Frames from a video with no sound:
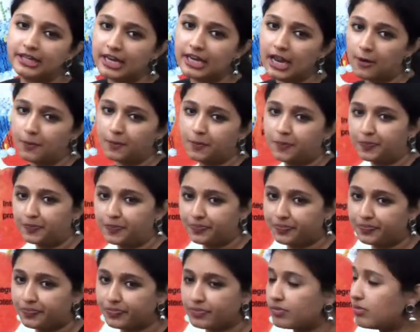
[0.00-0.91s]
now,
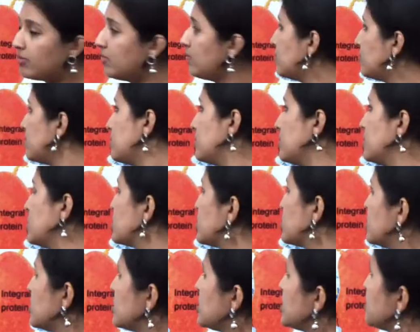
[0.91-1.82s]
so
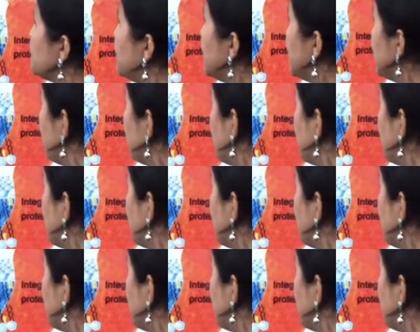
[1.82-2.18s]
this is pretty